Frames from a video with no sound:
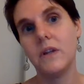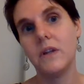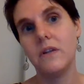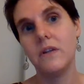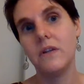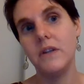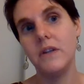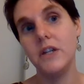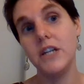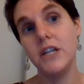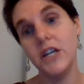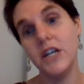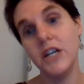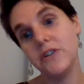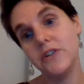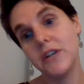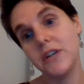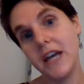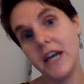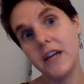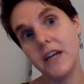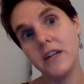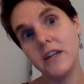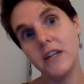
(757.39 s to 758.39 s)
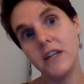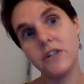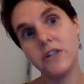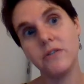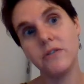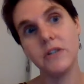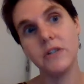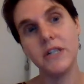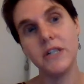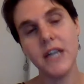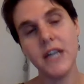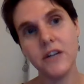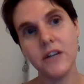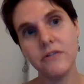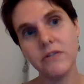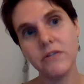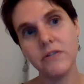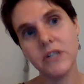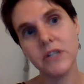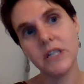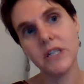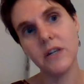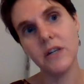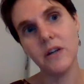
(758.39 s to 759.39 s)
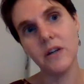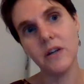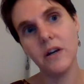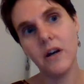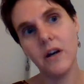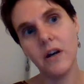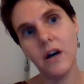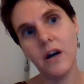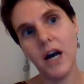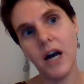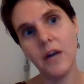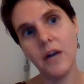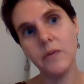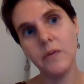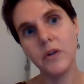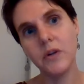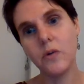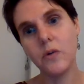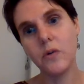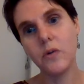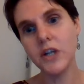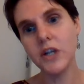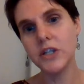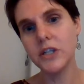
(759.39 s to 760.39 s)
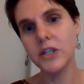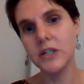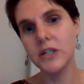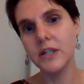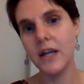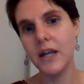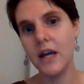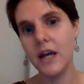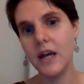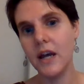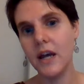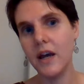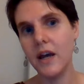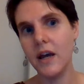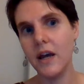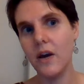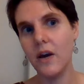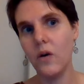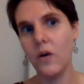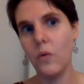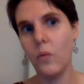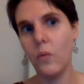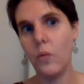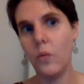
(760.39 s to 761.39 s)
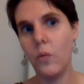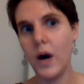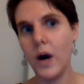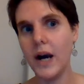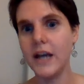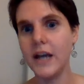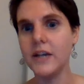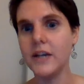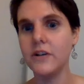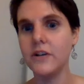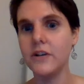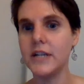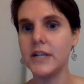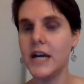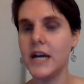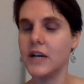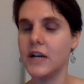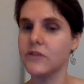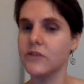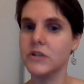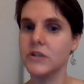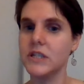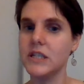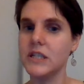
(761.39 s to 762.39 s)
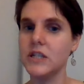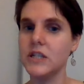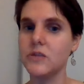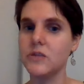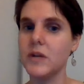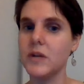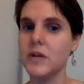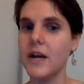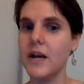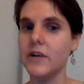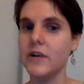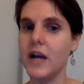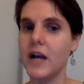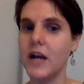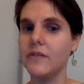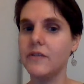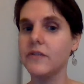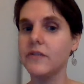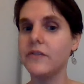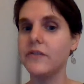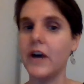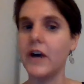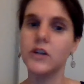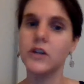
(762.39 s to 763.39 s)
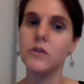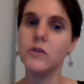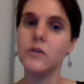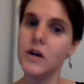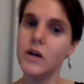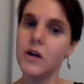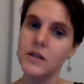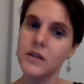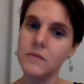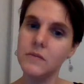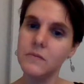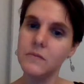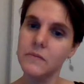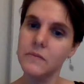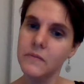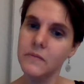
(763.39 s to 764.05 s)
yes, you can issue a tax receipt. I would question why your tax receipts would ever have a value on them,